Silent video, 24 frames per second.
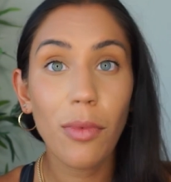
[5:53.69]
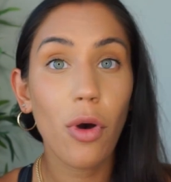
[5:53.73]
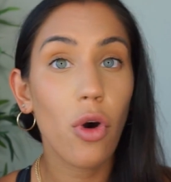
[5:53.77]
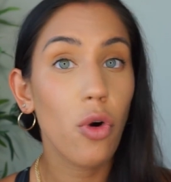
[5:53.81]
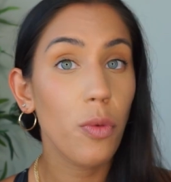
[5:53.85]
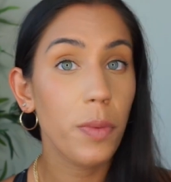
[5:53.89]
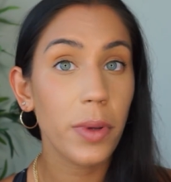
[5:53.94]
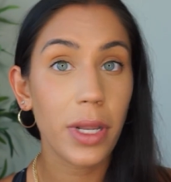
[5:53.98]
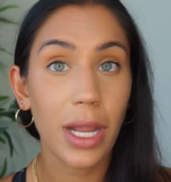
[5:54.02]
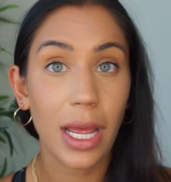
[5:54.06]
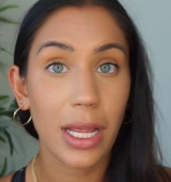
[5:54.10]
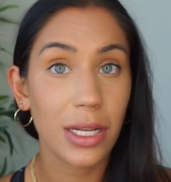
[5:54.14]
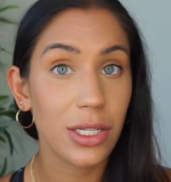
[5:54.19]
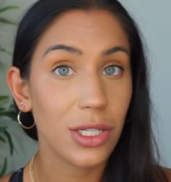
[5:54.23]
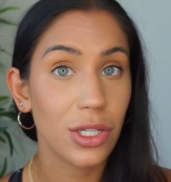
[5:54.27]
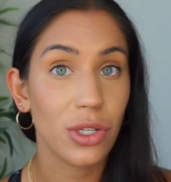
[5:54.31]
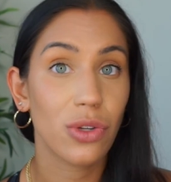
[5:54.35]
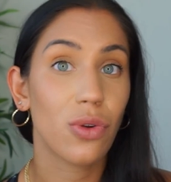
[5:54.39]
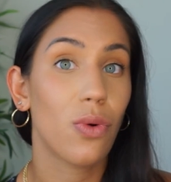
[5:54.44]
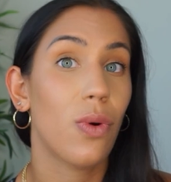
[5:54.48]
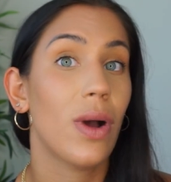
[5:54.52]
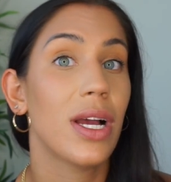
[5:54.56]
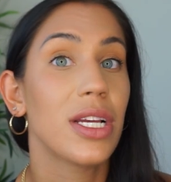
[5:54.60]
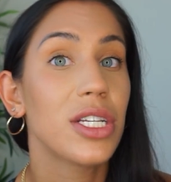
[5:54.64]
open-ended
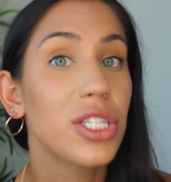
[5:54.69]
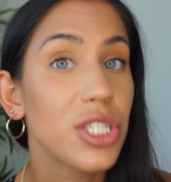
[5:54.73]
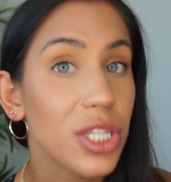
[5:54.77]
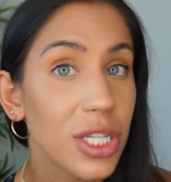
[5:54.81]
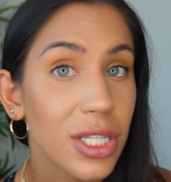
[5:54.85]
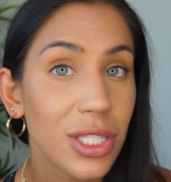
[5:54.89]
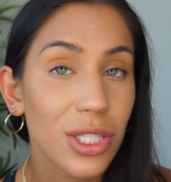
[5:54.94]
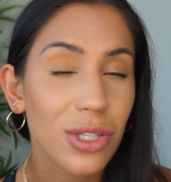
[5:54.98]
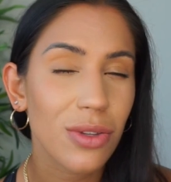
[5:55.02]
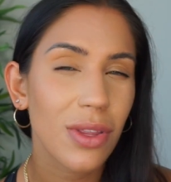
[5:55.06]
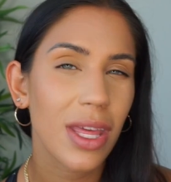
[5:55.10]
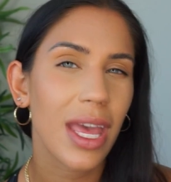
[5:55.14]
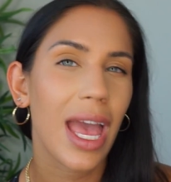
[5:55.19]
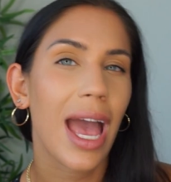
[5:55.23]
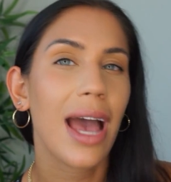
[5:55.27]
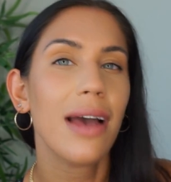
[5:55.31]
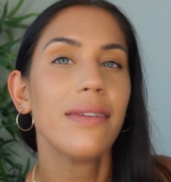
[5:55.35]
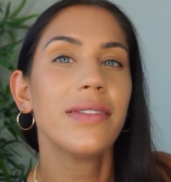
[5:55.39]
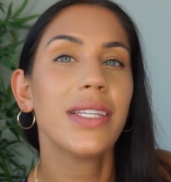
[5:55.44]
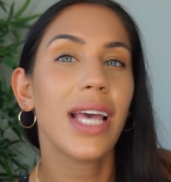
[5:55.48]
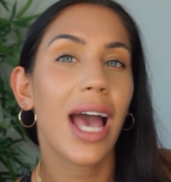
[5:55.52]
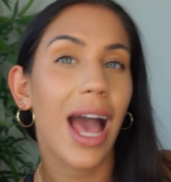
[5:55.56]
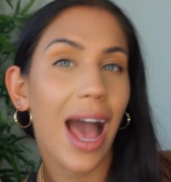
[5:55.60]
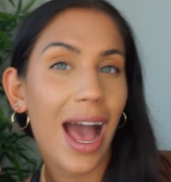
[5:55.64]
questions so they
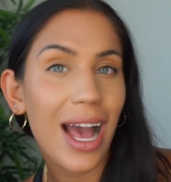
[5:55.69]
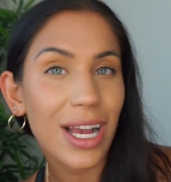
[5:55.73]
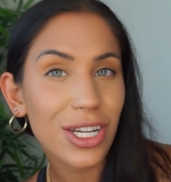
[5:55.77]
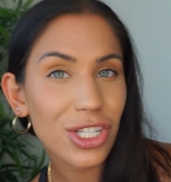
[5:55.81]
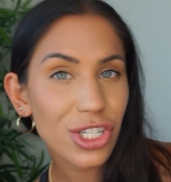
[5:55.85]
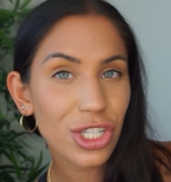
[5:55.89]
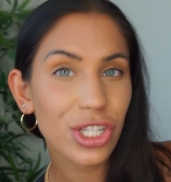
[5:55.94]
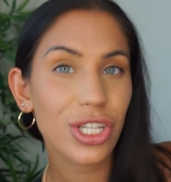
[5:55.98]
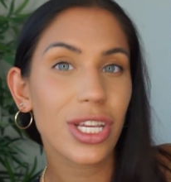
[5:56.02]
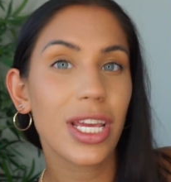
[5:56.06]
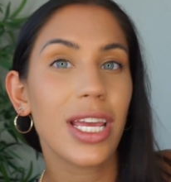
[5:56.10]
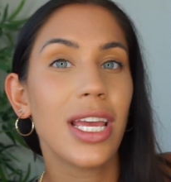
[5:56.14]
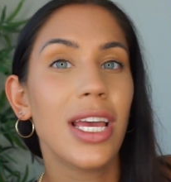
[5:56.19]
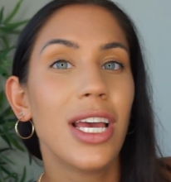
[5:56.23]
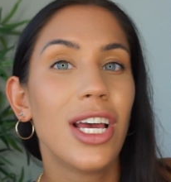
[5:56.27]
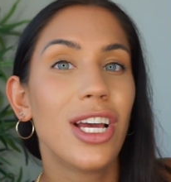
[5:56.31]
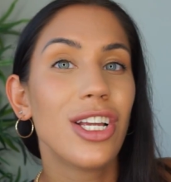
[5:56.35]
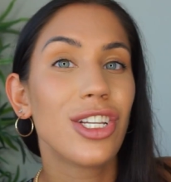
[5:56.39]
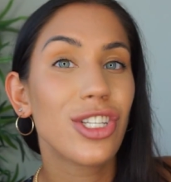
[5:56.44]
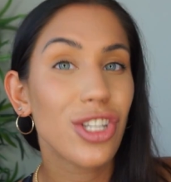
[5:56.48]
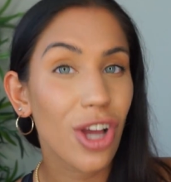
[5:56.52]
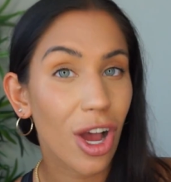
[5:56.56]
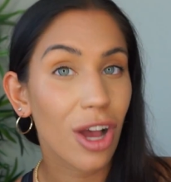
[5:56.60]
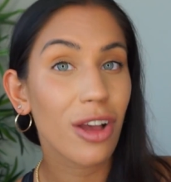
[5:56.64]
have to actually
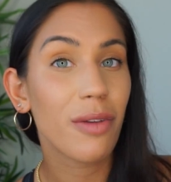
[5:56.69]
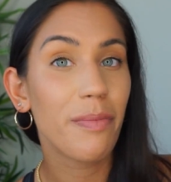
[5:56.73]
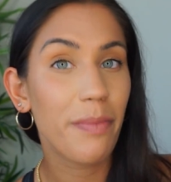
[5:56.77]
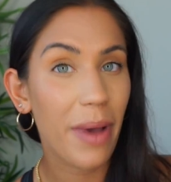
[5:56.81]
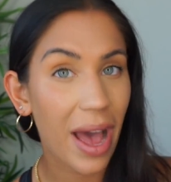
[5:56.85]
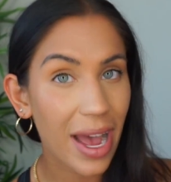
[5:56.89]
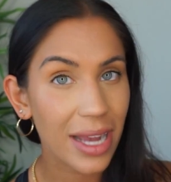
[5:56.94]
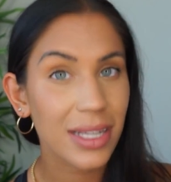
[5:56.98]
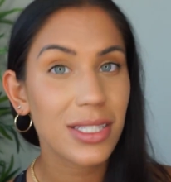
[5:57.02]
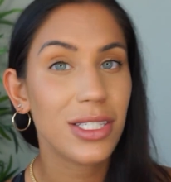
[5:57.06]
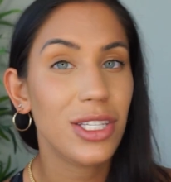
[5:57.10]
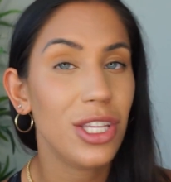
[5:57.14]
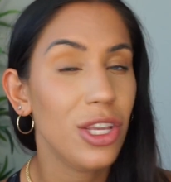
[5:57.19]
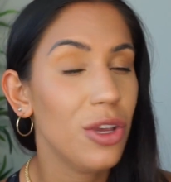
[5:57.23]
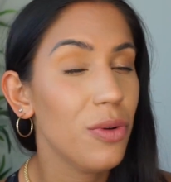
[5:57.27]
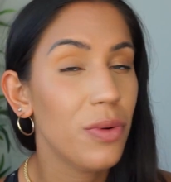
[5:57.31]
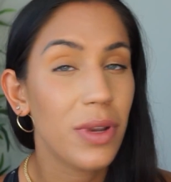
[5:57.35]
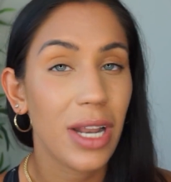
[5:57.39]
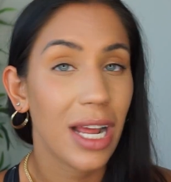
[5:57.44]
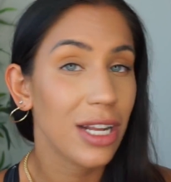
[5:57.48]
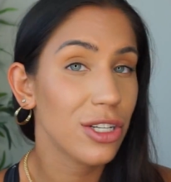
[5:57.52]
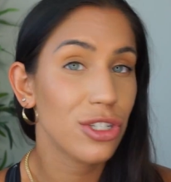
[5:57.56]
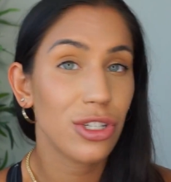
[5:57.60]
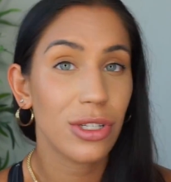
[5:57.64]
talk back to you and
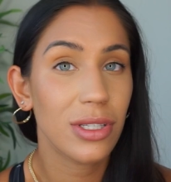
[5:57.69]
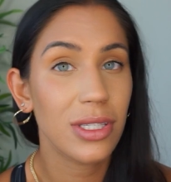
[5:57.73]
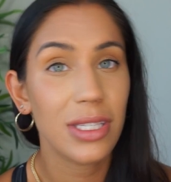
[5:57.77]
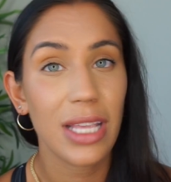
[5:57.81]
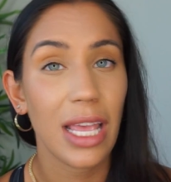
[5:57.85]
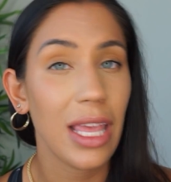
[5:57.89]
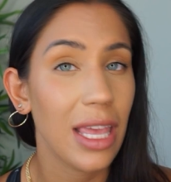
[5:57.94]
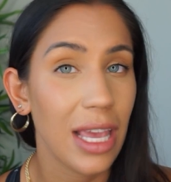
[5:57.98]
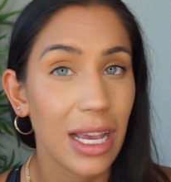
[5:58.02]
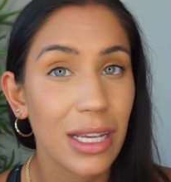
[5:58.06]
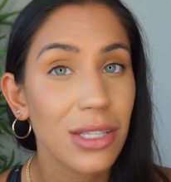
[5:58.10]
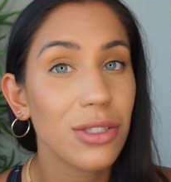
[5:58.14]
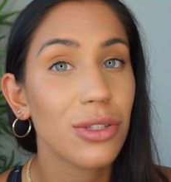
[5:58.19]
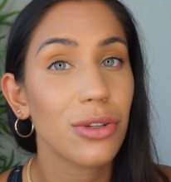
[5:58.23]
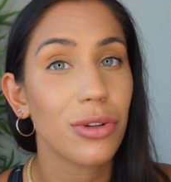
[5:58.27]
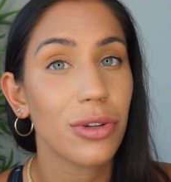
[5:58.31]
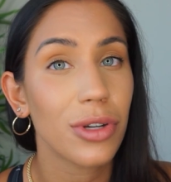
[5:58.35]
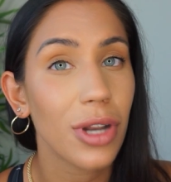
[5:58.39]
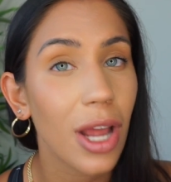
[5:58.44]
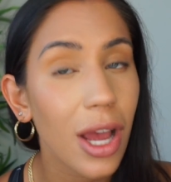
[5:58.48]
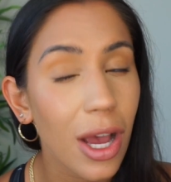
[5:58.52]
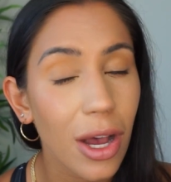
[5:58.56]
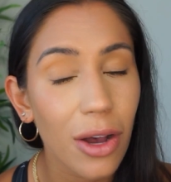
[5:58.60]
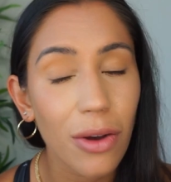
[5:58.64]
not just say yes or
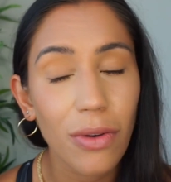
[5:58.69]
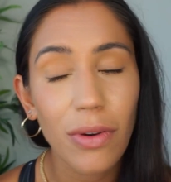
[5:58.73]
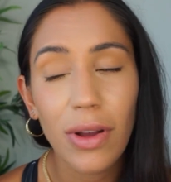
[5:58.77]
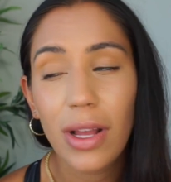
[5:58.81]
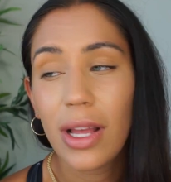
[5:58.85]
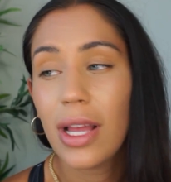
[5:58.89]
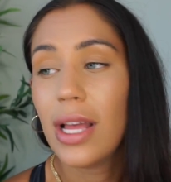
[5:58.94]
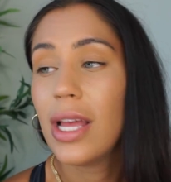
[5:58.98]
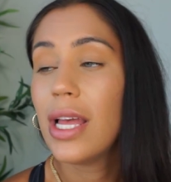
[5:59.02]
no.